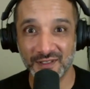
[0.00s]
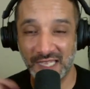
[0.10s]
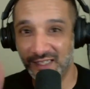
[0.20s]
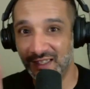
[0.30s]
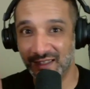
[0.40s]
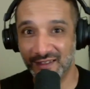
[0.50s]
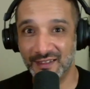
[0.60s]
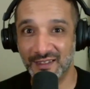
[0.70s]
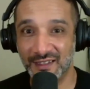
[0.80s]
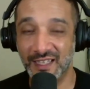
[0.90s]
And
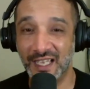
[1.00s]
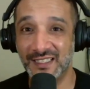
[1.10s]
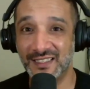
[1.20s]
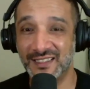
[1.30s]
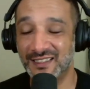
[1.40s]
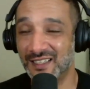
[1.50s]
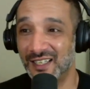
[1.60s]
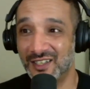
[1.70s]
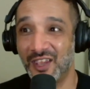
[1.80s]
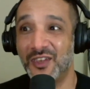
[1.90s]
that's
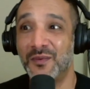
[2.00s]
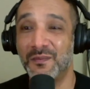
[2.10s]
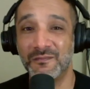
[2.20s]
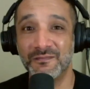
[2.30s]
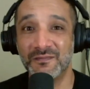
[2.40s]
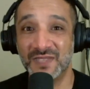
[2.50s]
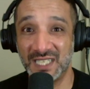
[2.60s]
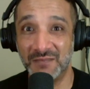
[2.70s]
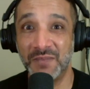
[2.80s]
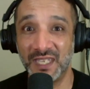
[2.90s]
another
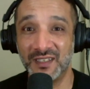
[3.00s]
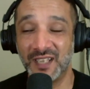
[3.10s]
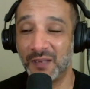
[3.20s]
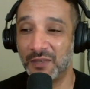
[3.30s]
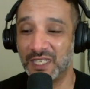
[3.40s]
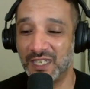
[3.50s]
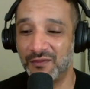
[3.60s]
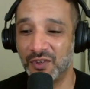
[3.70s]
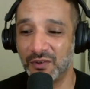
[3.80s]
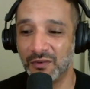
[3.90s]
tidbit I would
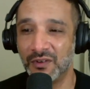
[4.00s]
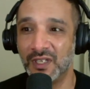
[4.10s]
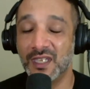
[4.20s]
give you,